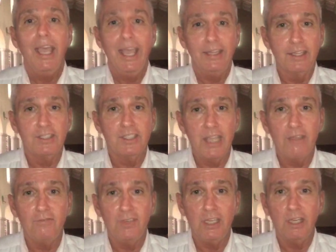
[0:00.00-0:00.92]
and the
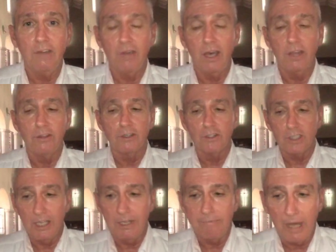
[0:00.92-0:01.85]
safety of
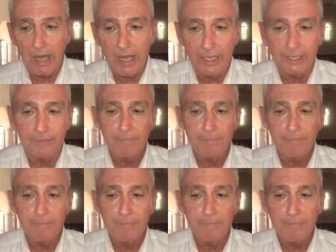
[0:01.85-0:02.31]
others in mind.